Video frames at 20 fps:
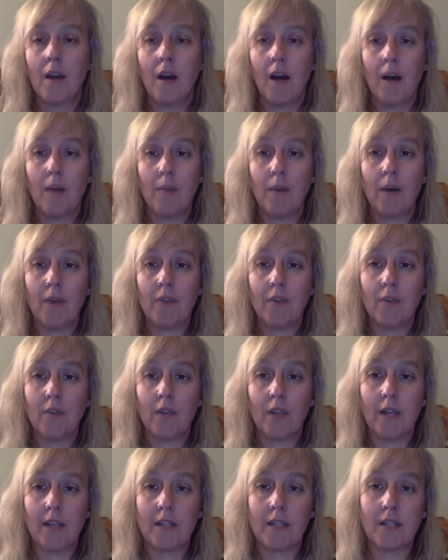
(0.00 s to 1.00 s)
I'm often
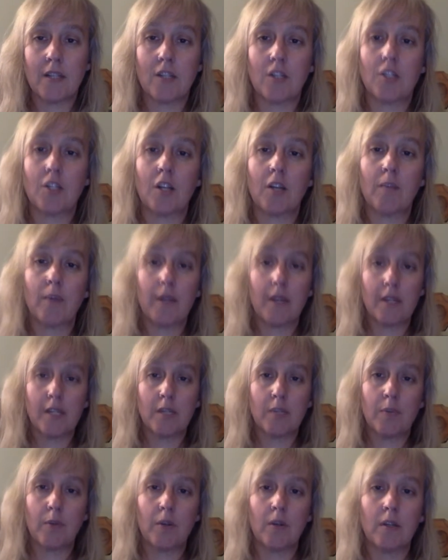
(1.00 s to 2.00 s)
reluctant to share my
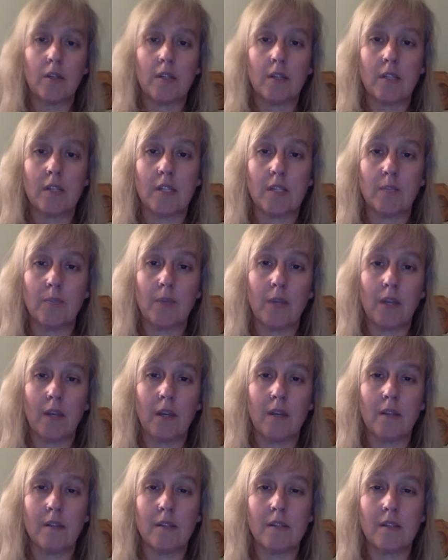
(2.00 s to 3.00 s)
experiences
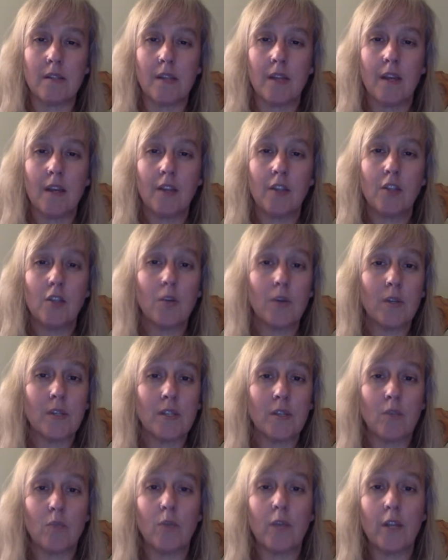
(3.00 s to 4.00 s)
because you, as
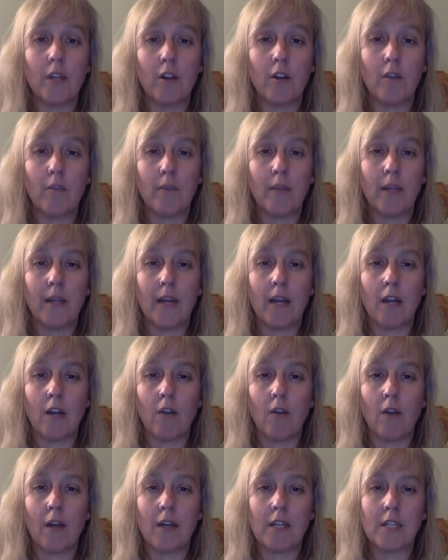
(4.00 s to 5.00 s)
the reader, may not
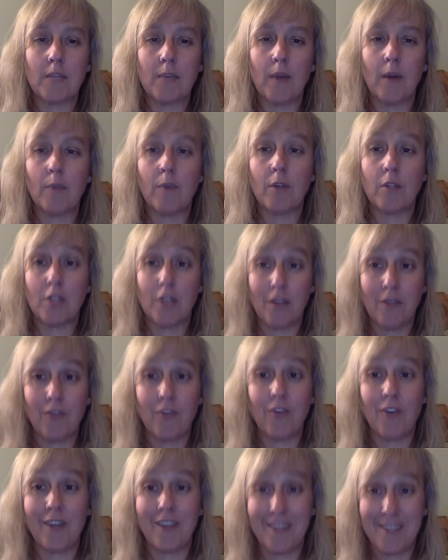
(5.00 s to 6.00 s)
grasp how much
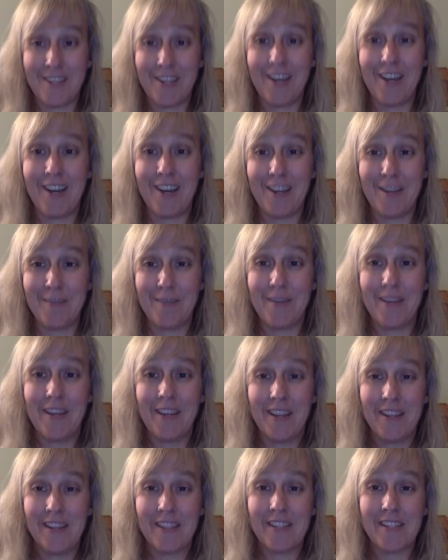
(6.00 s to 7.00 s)
effort and time
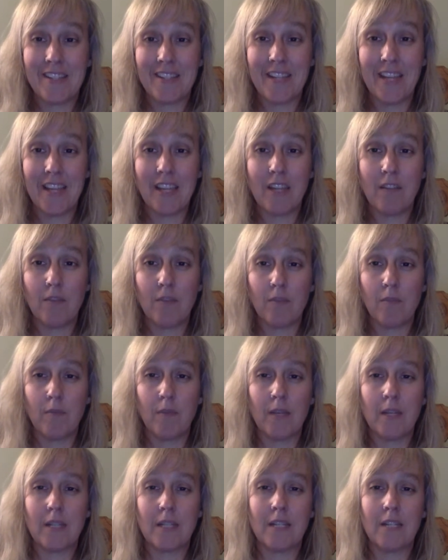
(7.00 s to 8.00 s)
it has taken for
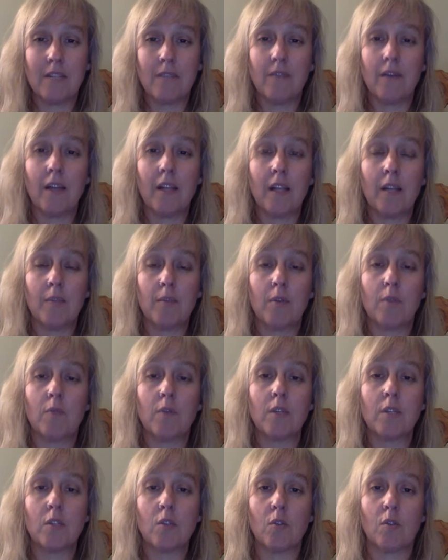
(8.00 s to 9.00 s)
me to develop the
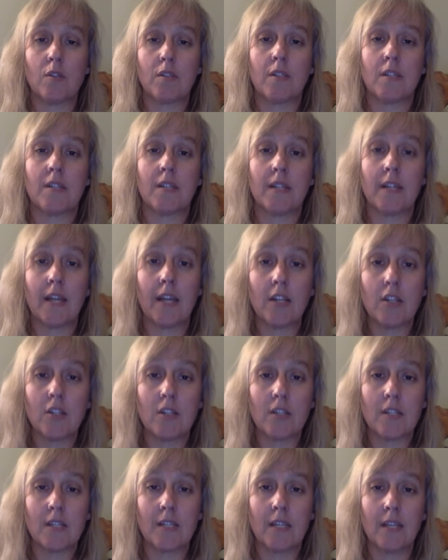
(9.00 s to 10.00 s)
resources and
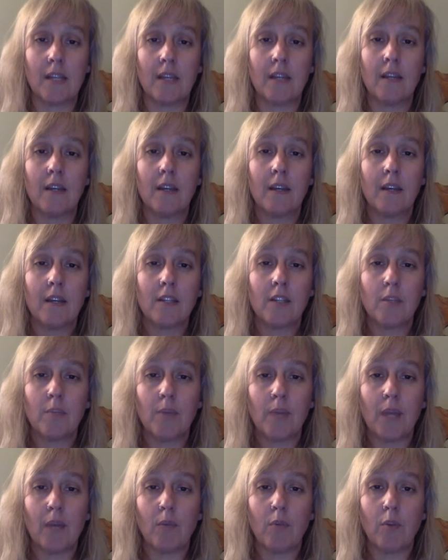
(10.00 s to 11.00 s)
agency to
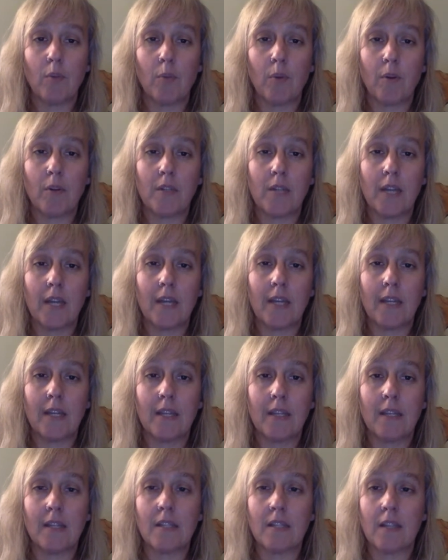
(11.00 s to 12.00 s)
be able to partake
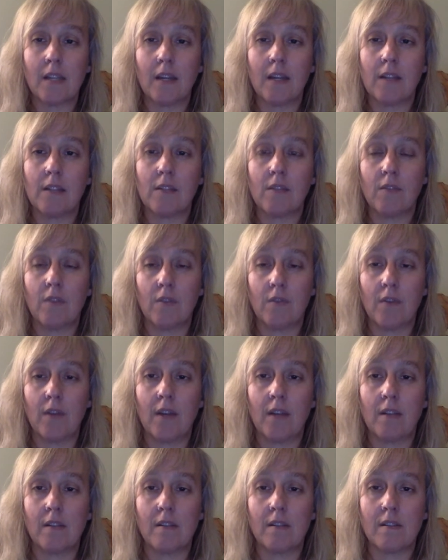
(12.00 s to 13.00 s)
in these kinds of
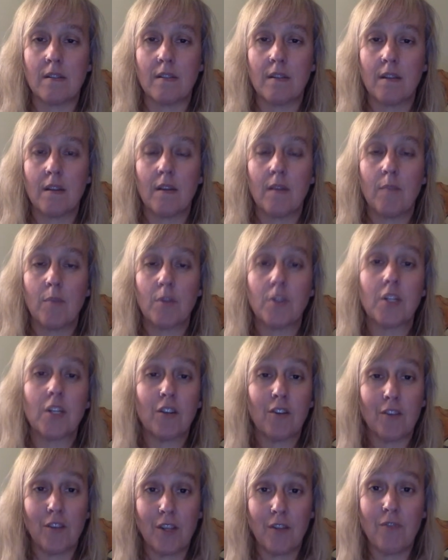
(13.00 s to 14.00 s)
events,
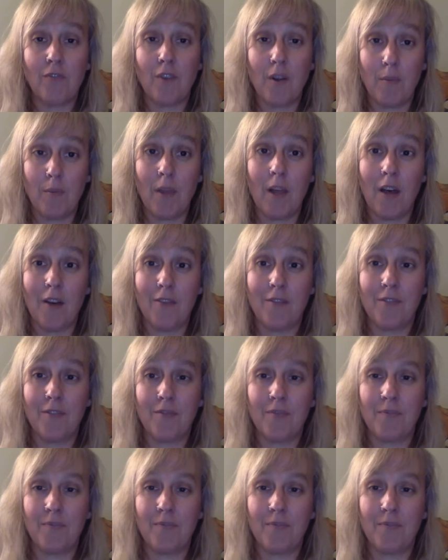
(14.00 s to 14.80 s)
particularly from love.